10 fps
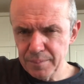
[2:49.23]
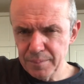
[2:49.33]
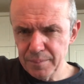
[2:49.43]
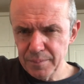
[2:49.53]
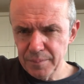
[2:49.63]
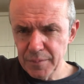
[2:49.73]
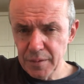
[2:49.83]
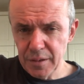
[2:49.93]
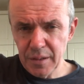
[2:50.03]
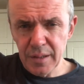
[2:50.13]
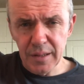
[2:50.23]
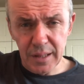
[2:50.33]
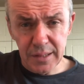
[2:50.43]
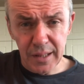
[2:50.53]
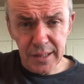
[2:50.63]

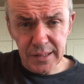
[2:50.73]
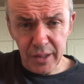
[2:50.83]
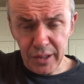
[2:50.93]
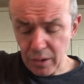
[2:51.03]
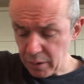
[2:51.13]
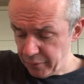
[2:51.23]
That's a nice sounding chord.